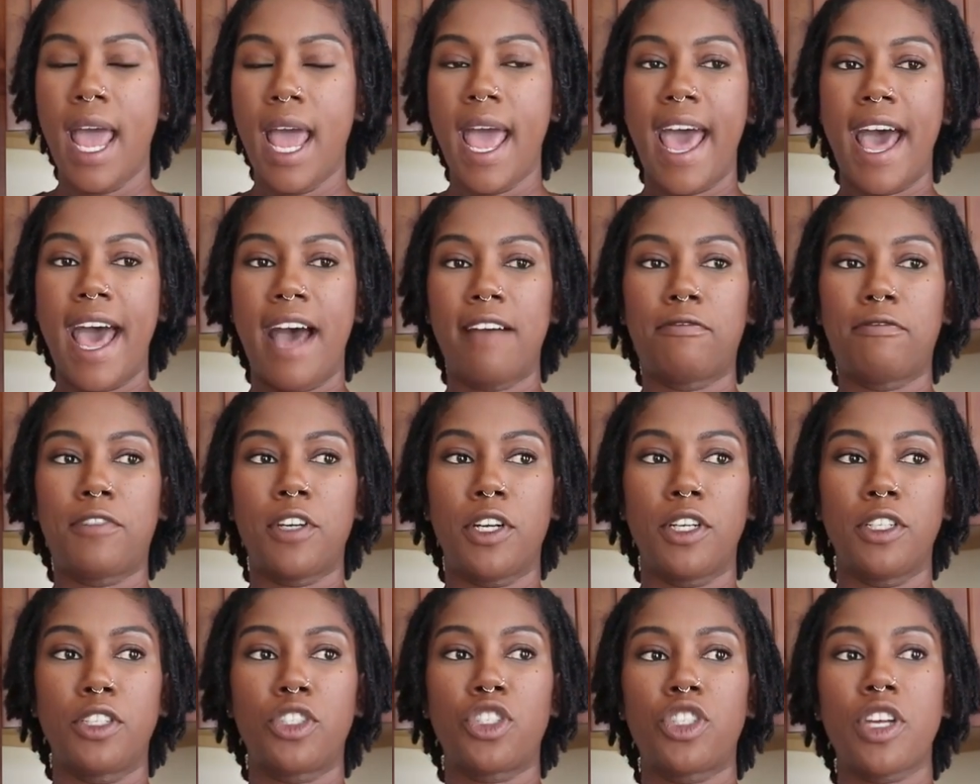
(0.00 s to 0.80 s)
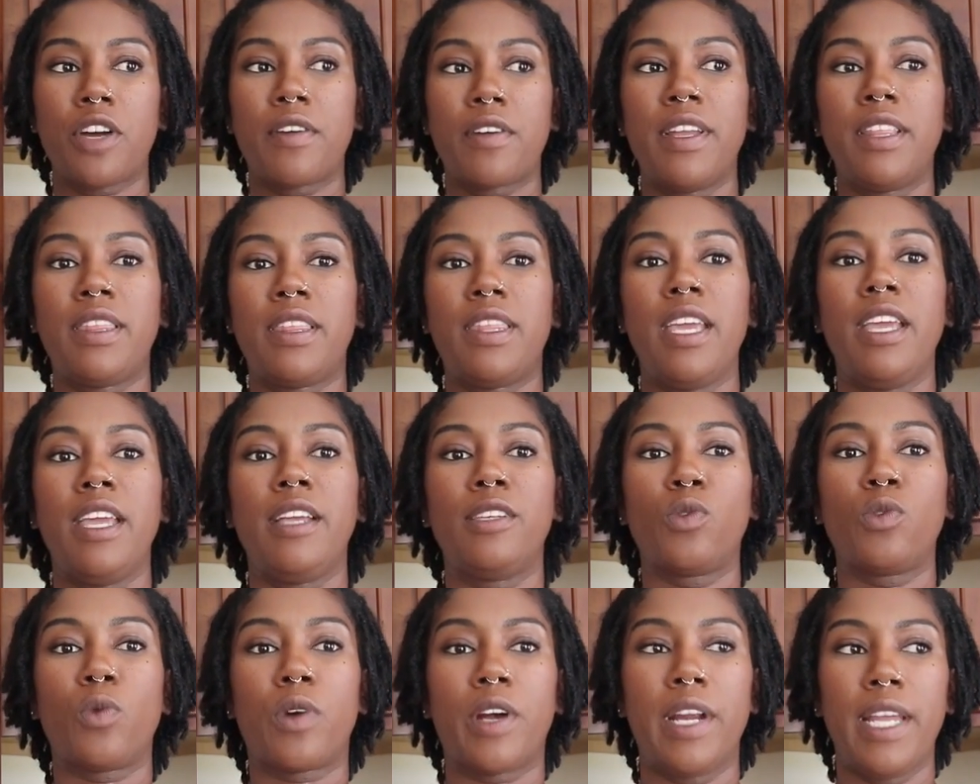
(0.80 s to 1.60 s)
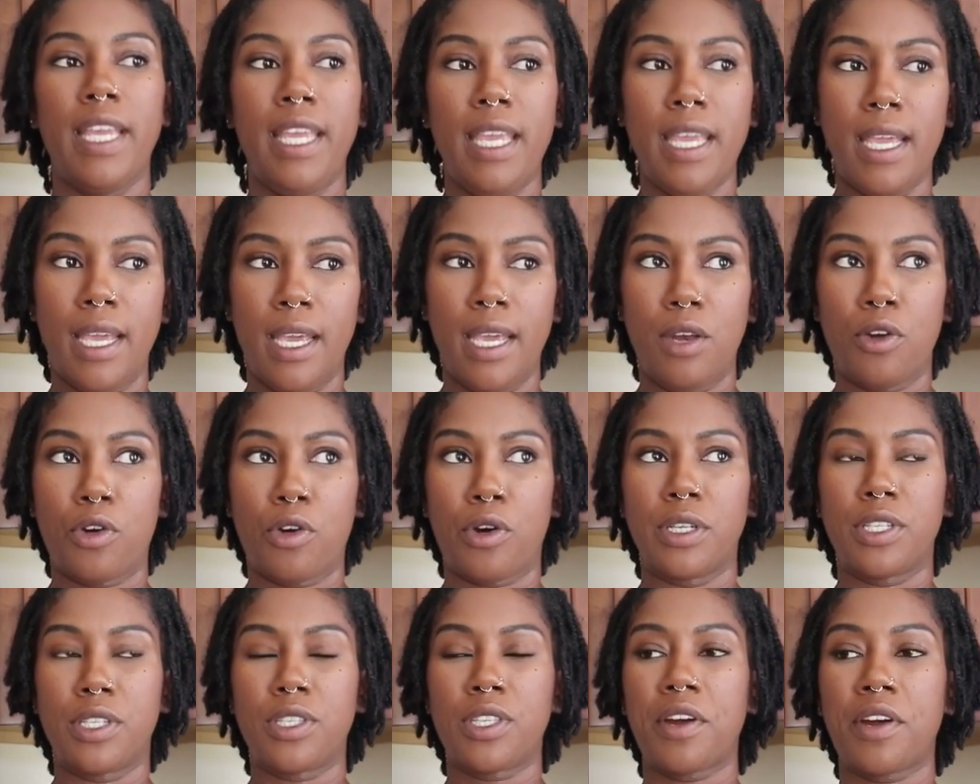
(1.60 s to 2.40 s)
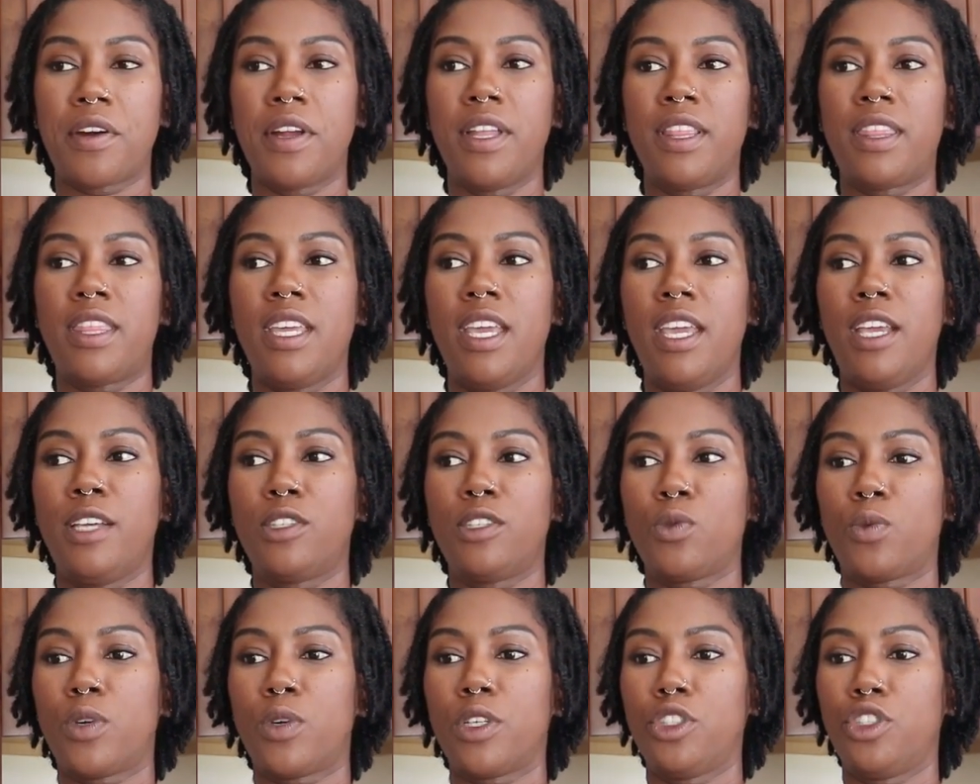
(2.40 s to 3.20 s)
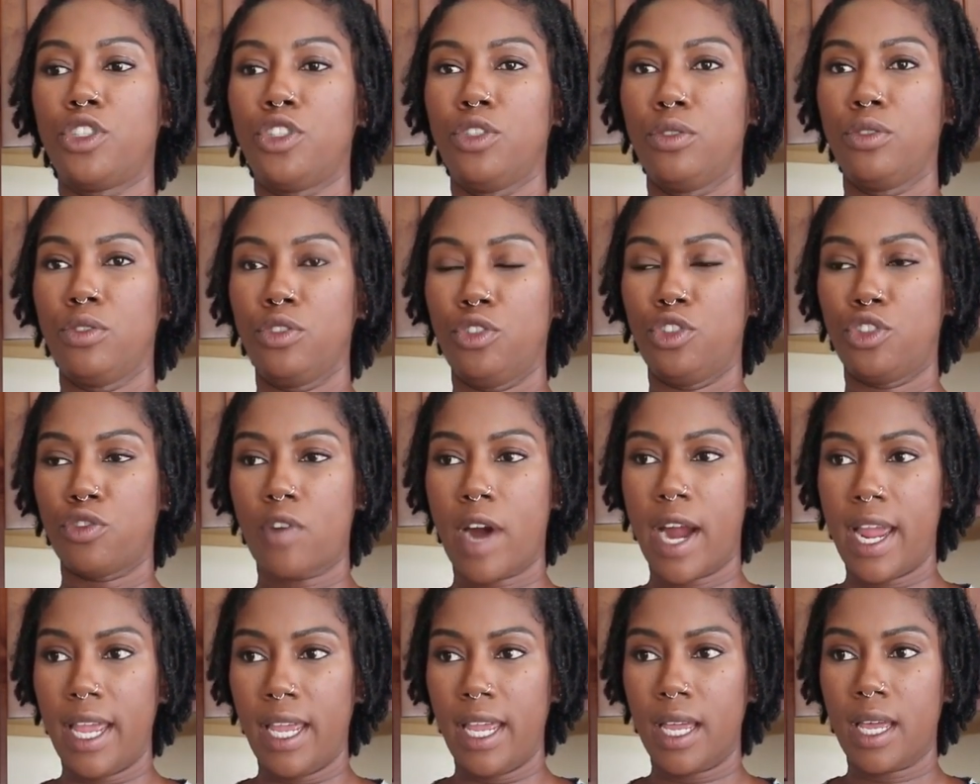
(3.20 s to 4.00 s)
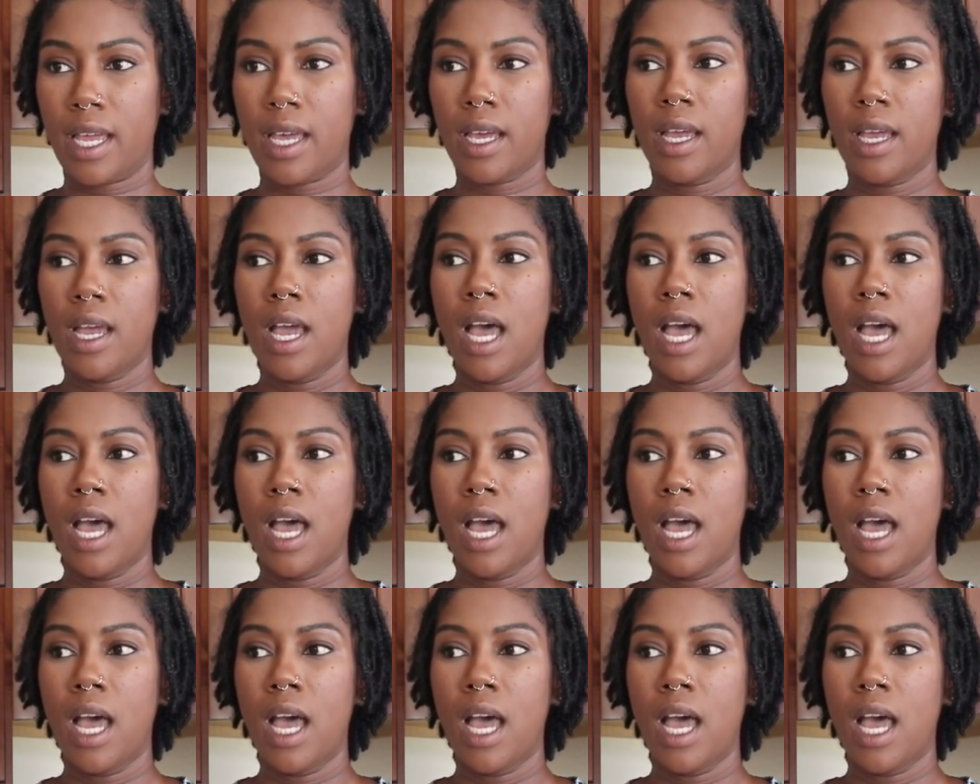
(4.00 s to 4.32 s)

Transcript: after certain things were eaten or certain things were drank,